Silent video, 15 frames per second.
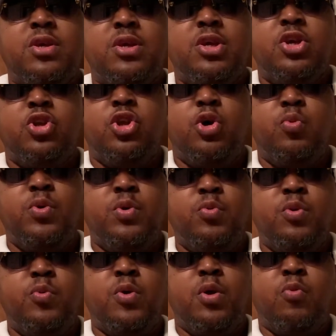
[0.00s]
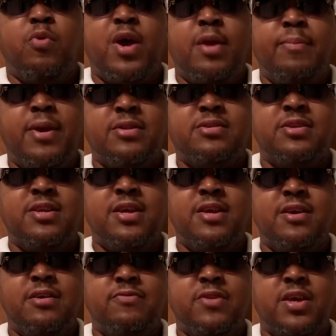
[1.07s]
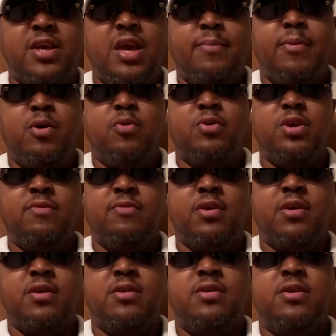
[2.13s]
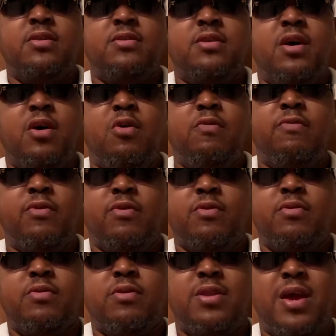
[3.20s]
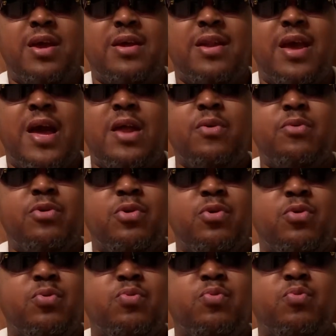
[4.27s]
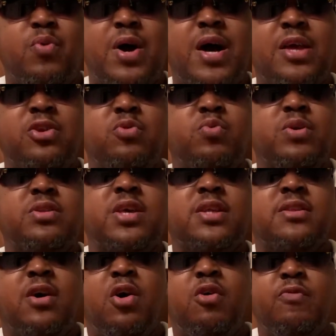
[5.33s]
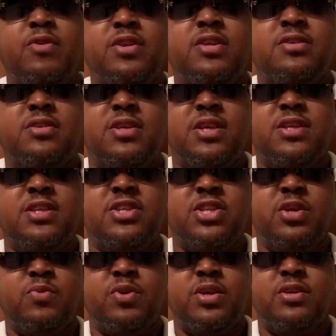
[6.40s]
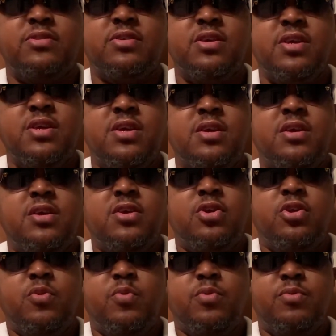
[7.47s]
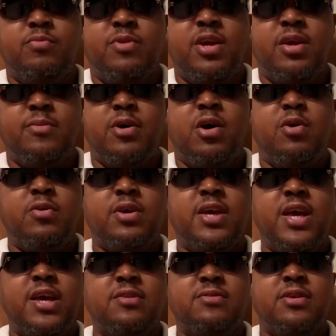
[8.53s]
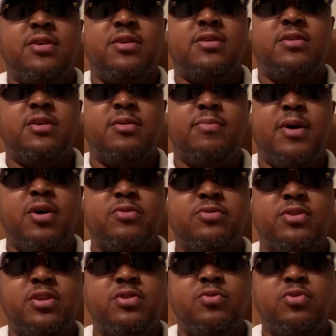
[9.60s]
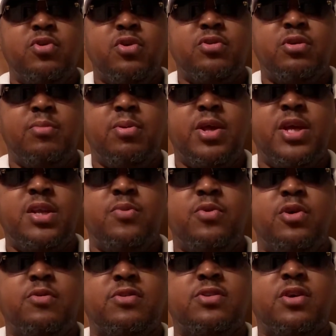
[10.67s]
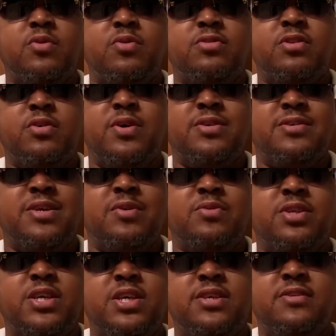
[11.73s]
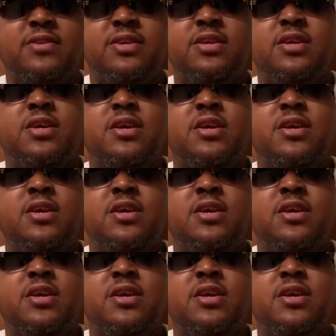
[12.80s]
you know, we went right back to the gift that kept on giving, the over. Like I don't know why you wouldn't take the over in this series. You know, damn near all the games that the Boston and New York done played, they went over the total. So that was easy.